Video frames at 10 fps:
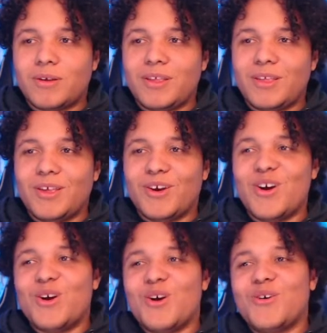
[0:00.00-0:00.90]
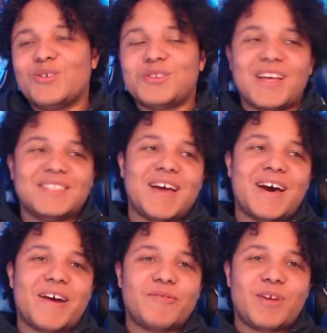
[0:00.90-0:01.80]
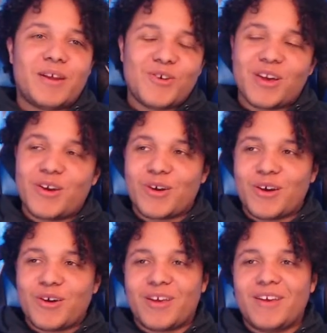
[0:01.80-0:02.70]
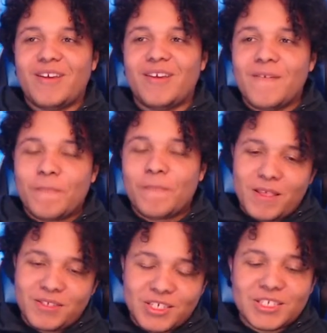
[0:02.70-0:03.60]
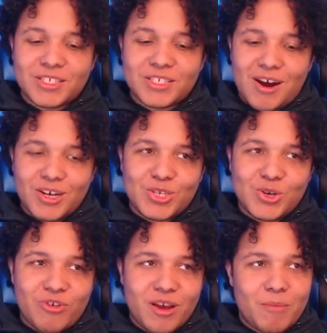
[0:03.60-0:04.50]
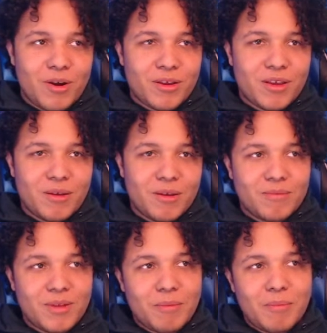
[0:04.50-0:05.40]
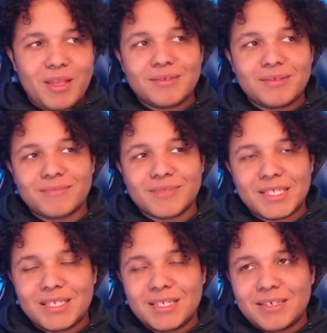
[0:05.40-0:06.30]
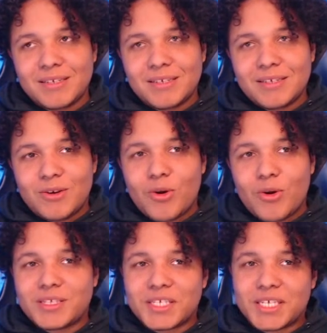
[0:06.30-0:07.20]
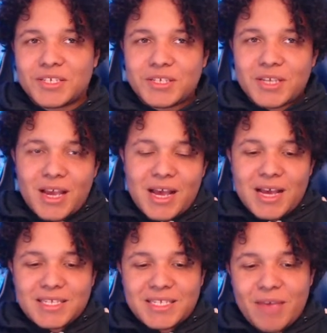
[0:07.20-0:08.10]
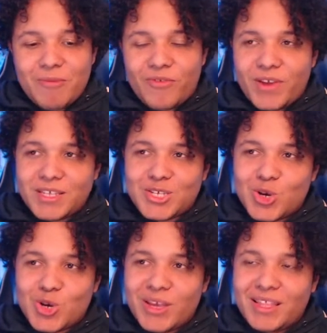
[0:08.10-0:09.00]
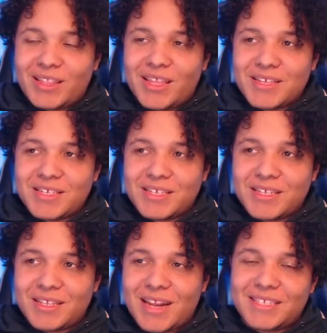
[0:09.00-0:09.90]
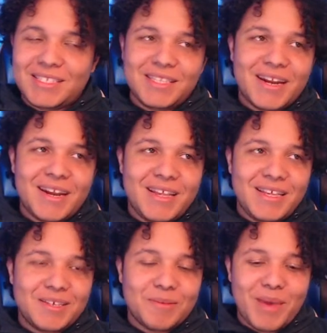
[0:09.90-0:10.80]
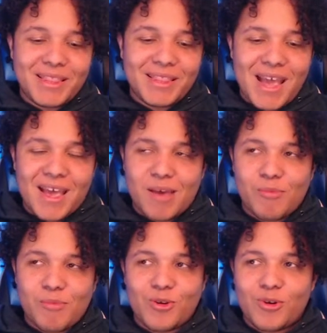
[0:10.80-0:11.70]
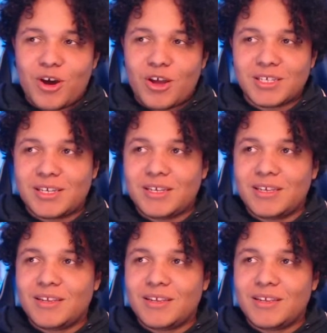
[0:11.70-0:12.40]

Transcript: Yo, so that's not Avalon. Okay, okay, okay. Just Artoria Merkin. I mean, Okita's a saber face, so it doesn't, like, she didn't need to make that cameo, honestly.